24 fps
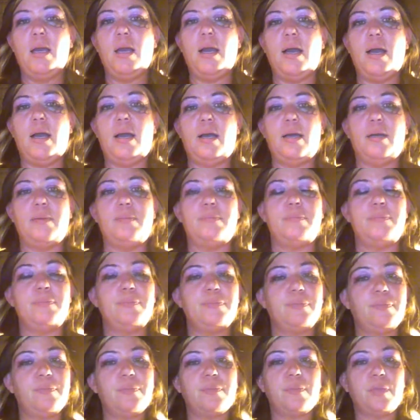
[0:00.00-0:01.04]

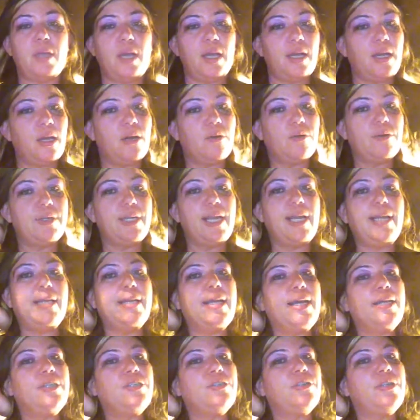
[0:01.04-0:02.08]
I got ordained
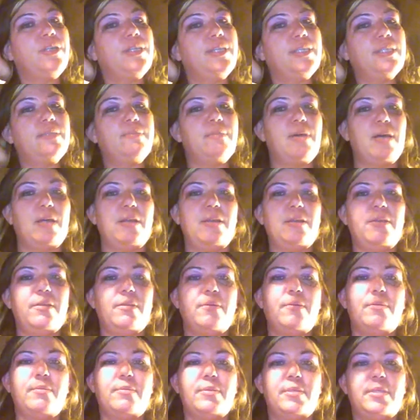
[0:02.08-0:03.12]
actually this month
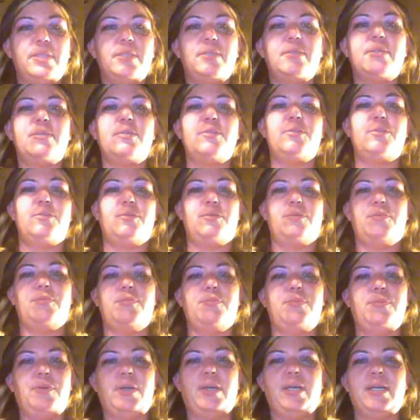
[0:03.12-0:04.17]
to
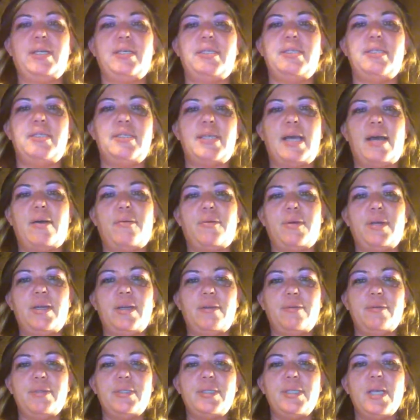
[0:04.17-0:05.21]
bring in Samhain.
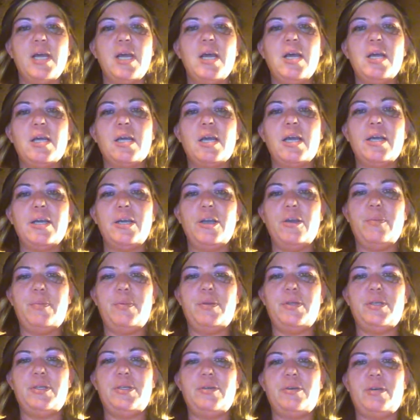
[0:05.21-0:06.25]
I was kind of hoping
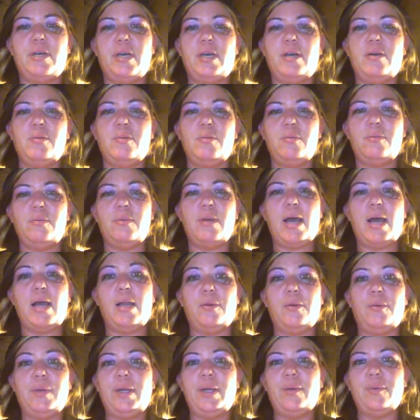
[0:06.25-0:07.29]
to do a
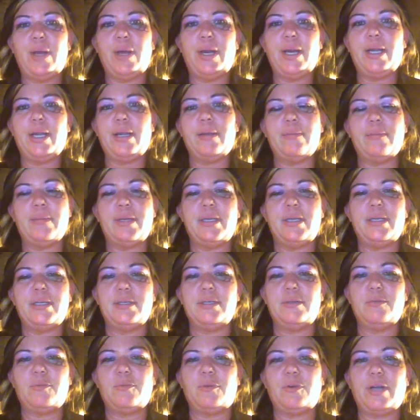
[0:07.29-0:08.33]
Halloween wedding, but it
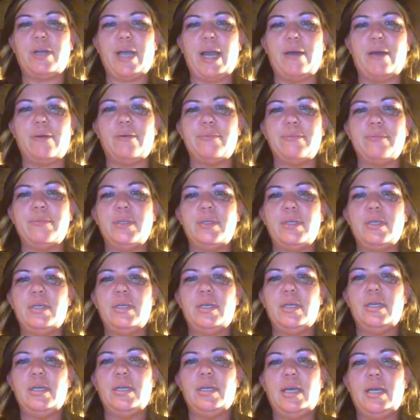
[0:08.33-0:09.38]
didn't work out.
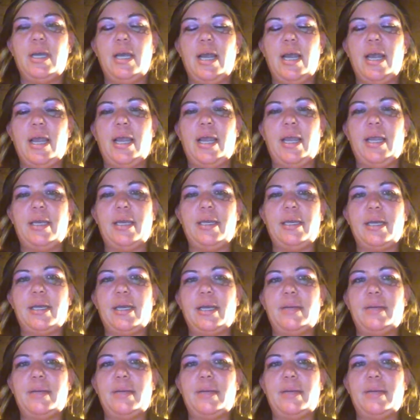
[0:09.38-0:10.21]
And